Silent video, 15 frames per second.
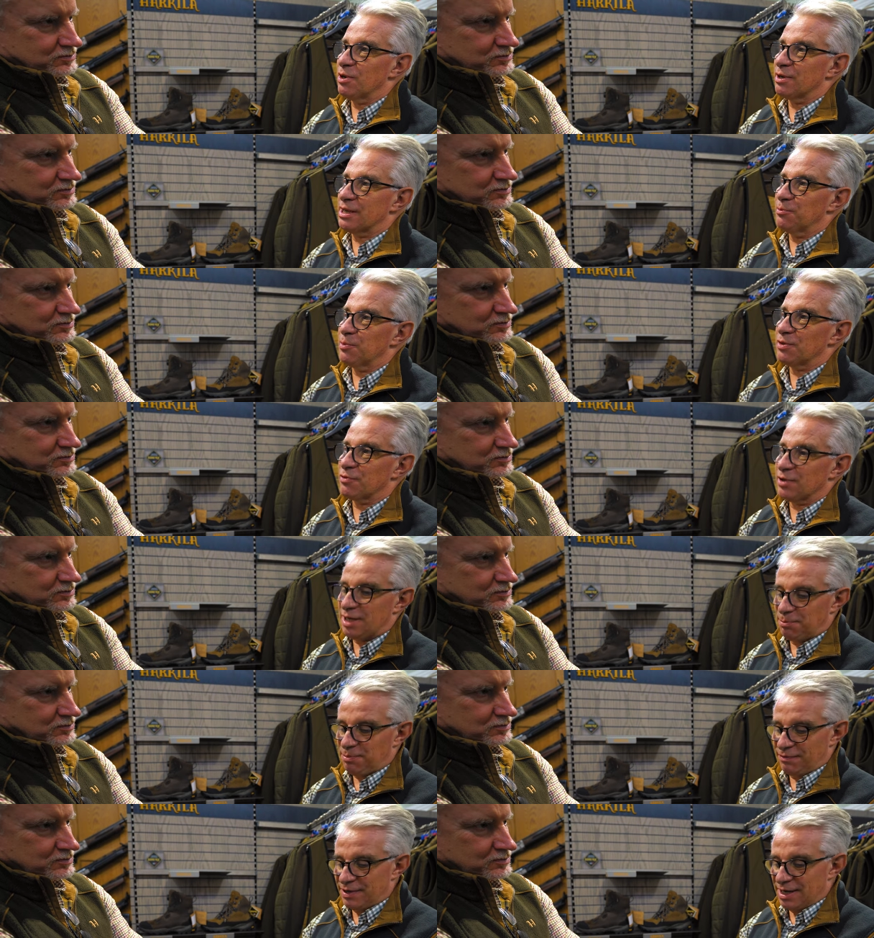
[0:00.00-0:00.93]
Speaker 1: working with for a
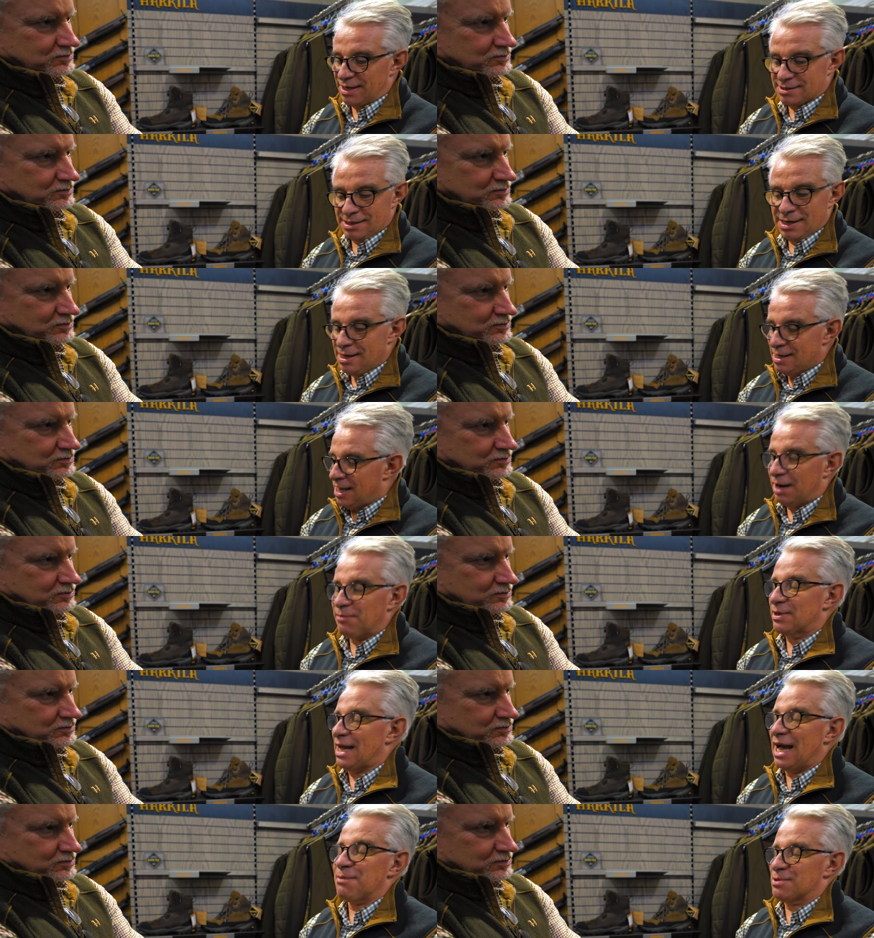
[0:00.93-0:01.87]
couple of years,
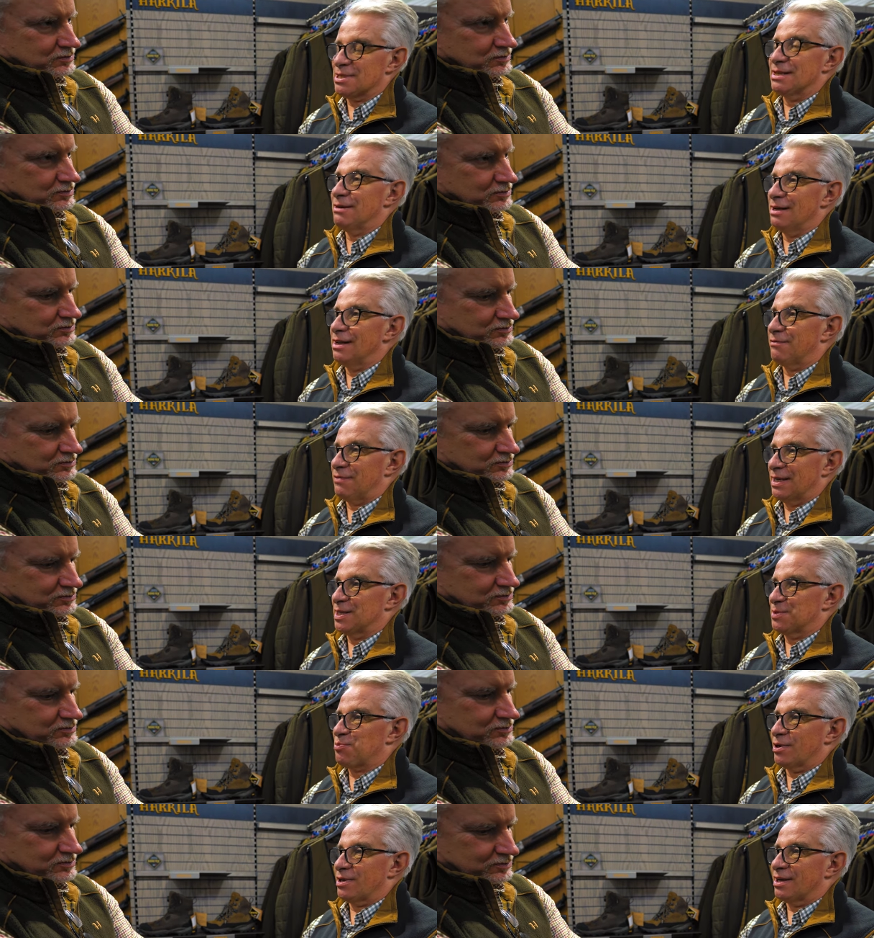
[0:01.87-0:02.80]
and we're absolutely loving
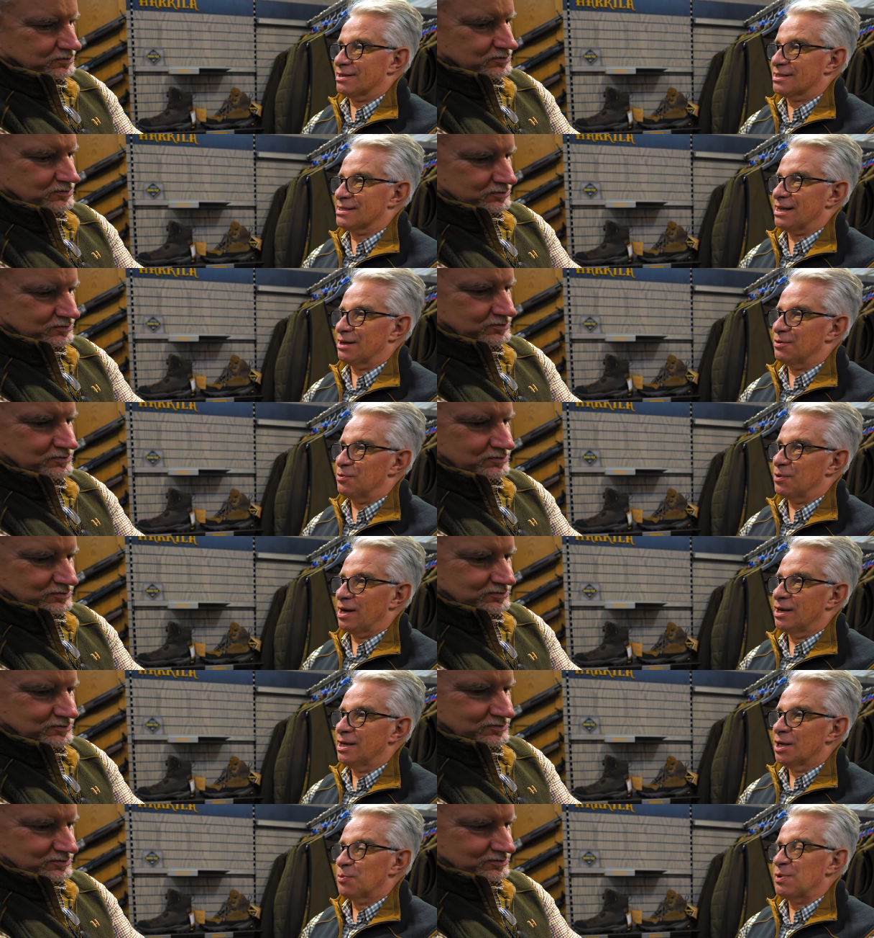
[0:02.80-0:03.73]
his products. So
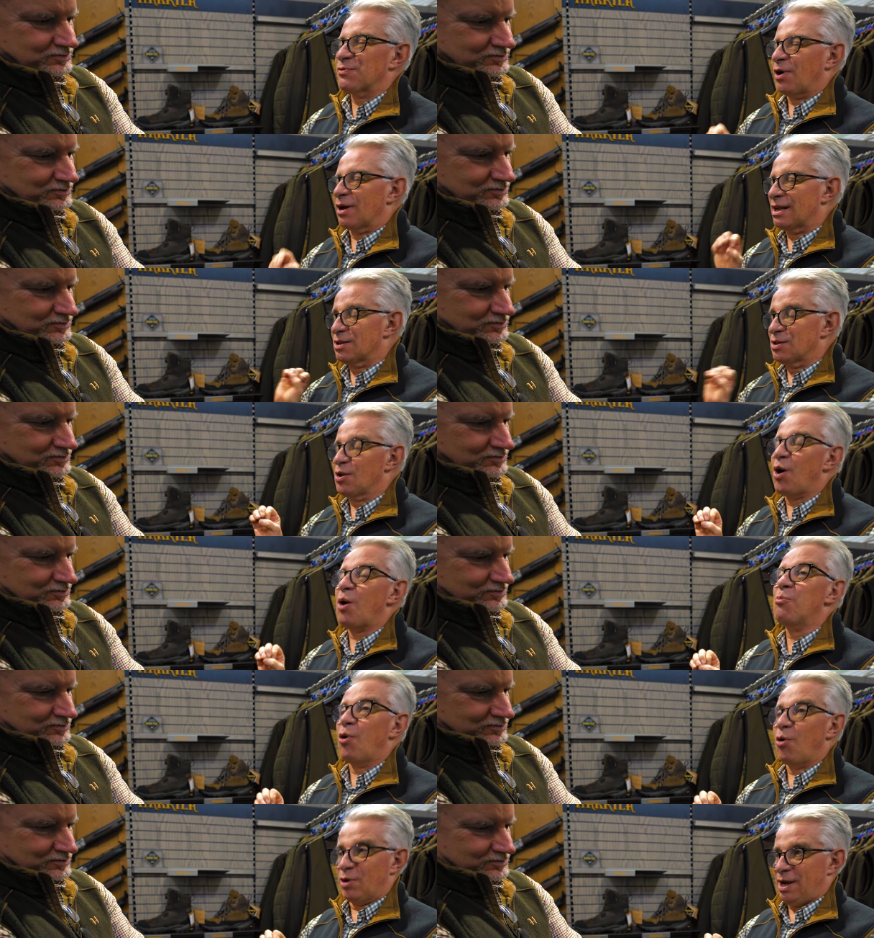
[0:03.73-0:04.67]
uh, we've got a
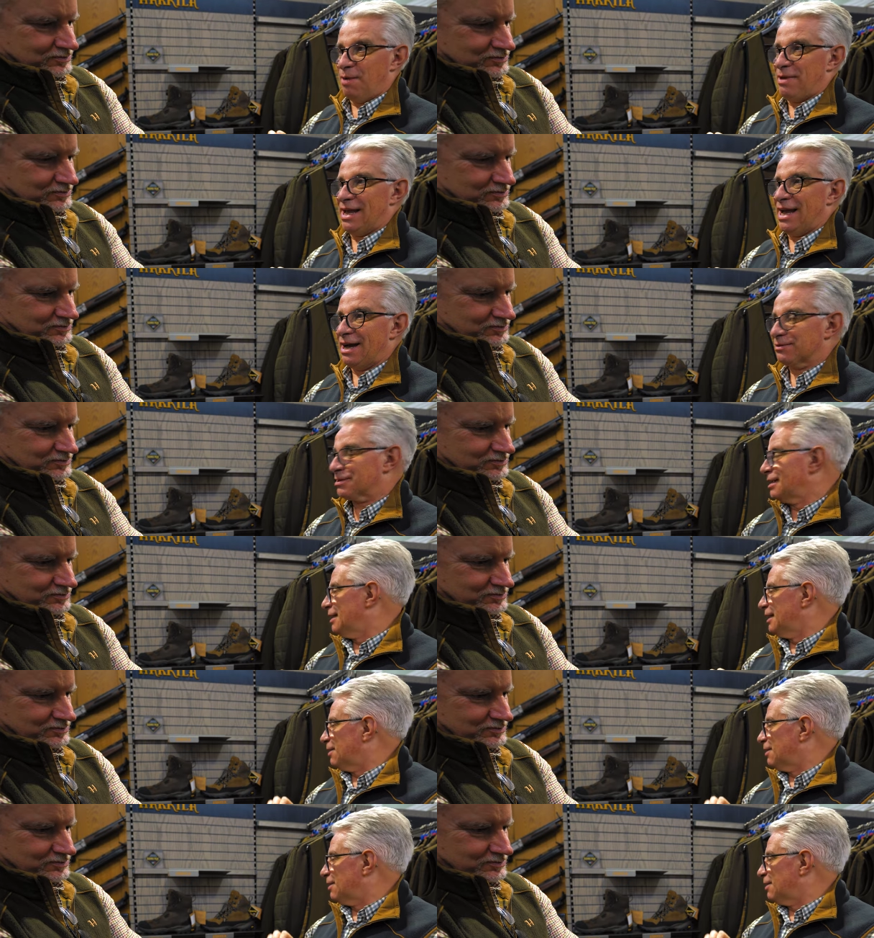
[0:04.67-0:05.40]
lot more coming out.